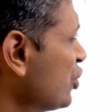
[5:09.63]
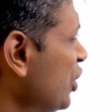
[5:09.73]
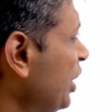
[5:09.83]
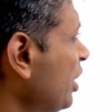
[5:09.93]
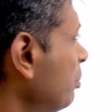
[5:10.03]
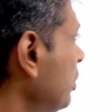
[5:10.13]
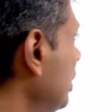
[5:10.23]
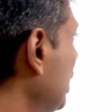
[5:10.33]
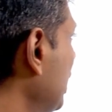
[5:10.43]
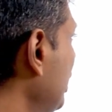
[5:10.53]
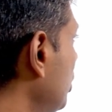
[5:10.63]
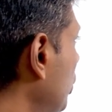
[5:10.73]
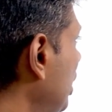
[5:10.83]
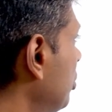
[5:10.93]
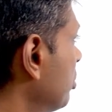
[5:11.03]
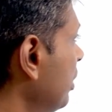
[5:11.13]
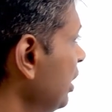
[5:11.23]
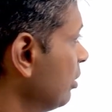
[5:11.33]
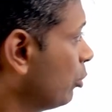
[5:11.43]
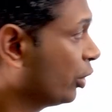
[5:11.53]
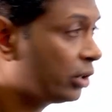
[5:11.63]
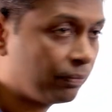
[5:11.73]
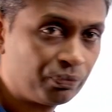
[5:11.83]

she interrupted the client while he was making a point.